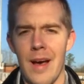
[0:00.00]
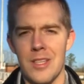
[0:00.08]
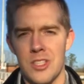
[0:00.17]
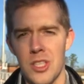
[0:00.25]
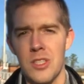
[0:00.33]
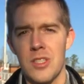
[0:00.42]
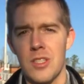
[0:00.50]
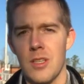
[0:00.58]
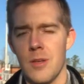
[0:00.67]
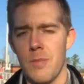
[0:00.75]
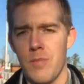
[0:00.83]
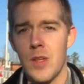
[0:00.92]
just
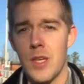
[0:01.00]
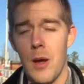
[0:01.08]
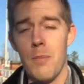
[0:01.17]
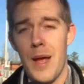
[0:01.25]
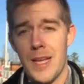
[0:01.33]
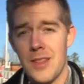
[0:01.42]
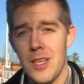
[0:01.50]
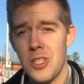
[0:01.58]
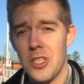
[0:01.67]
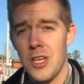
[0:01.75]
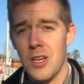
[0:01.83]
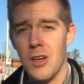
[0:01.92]
to come back
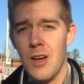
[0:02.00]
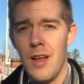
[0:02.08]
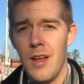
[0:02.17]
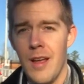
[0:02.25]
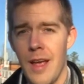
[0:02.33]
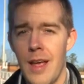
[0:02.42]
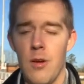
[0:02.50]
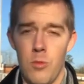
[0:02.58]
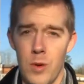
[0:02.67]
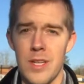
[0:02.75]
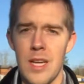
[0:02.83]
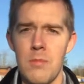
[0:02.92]
this year and
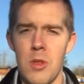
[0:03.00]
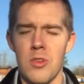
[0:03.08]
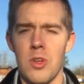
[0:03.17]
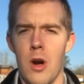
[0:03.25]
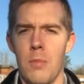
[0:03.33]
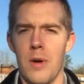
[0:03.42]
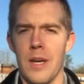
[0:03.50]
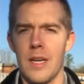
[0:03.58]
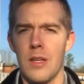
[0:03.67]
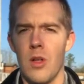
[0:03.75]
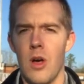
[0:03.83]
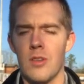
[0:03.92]
redeem those
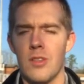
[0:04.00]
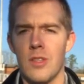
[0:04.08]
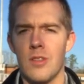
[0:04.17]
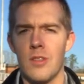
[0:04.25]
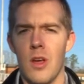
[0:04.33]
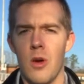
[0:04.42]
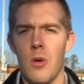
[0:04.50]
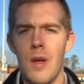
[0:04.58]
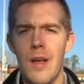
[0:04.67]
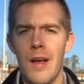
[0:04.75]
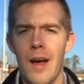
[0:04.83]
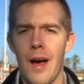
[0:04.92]
heartbreaking losses. So
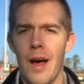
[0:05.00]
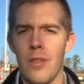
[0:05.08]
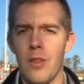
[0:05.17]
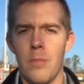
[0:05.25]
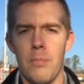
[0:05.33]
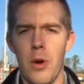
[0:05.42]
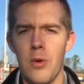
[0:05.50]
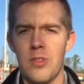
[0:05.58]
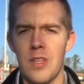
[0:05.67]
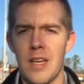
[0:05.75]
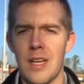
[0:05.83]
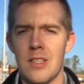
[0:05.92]
they're both
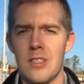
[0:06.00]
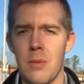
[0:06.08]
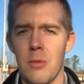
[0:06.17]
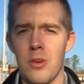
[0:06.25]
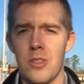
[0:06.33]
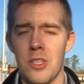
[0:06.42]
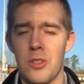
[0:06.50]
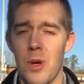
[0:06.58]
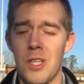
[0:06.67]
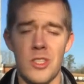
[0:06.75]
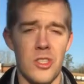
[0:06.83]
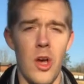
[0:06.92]
sitting in similar
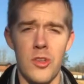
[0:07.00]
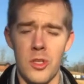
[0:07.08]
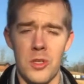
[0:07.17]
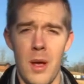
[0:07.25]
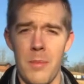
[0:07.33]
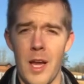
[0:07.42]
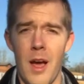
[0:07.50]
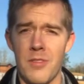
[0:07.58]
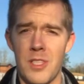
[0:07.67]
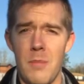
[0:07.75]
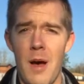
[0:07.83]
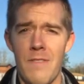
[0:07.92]
situations, also coming off
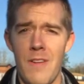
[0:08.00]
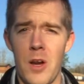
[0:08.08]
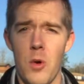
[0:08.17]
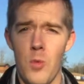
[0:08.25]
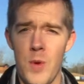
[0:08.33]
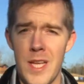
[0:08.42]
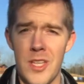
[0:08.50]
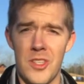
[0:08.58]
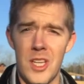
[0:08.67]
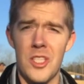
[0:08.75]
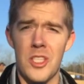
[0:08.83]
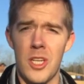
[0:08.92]
semifinal wins
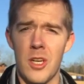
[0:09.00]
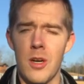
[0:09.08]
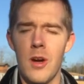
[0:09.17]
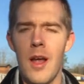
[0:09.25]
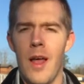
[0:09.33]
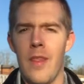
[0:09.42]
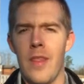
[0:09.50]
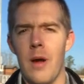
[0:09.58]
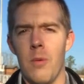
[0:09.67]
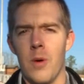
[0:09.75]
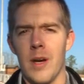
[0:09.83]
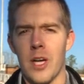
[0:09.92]
this year
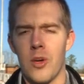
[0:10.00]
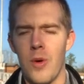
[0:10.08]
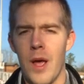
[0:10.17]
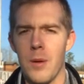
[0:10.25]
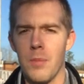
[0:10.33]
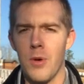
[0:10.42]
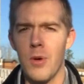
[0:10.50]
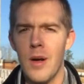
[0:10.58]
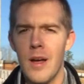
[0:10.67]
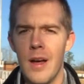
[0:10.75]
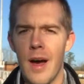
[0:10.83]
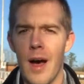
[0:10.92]
that were incredible
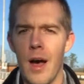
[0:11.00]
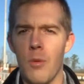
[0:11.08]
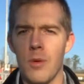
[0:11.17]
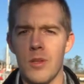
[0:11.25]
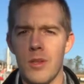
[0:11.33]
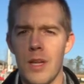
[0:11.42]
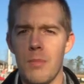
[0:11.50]
with